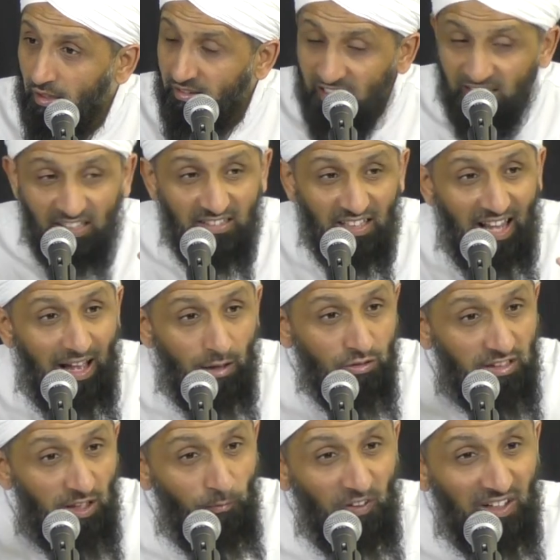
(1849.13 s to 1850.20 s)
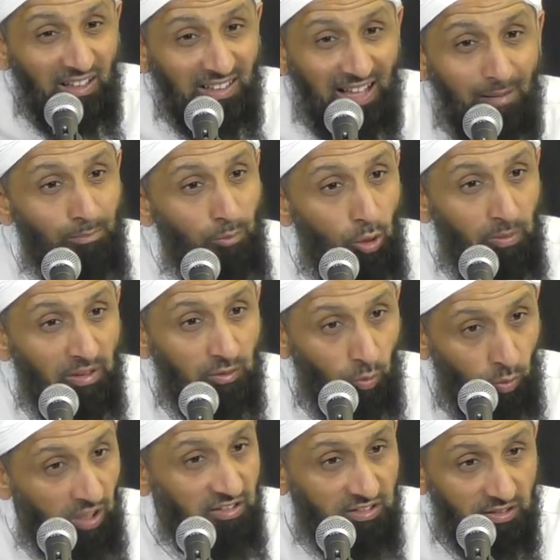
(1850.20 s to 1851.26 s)
This is how difficult that moment
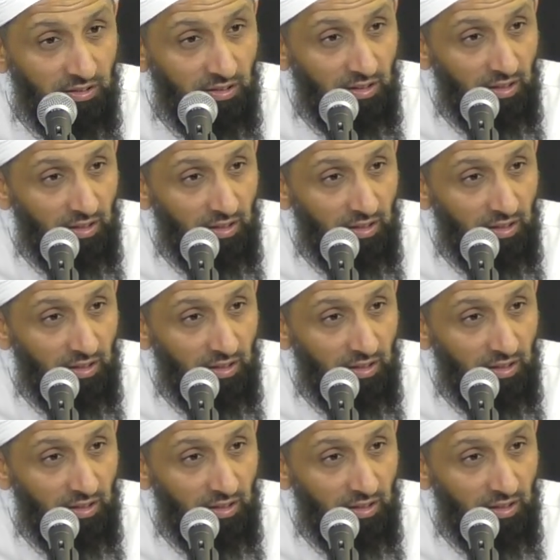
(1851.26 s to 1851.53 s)
was.